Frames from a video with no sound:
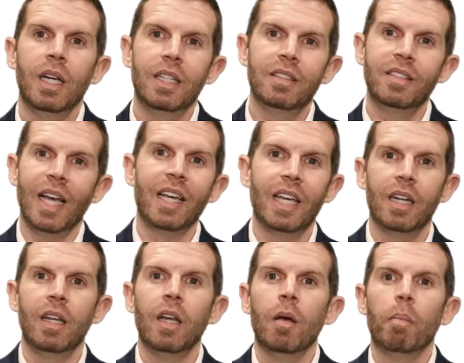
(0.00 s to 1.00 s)
And second,
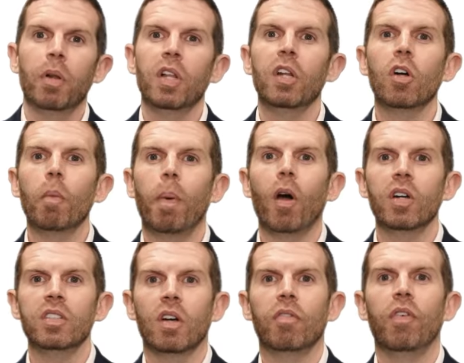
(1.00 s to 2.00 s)
political
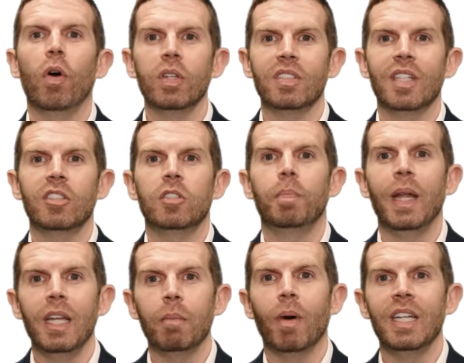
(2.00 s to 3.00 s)
parties are focused on
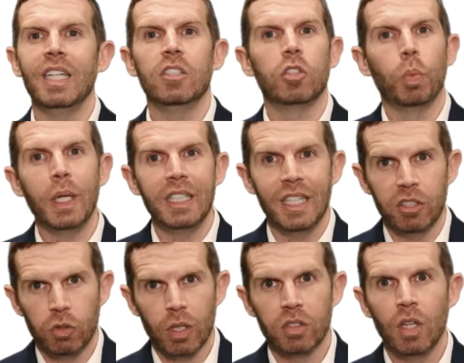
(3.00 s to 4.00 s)
spending money in swing
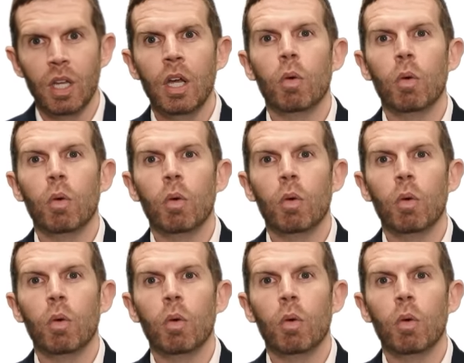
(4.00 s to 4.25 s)
districts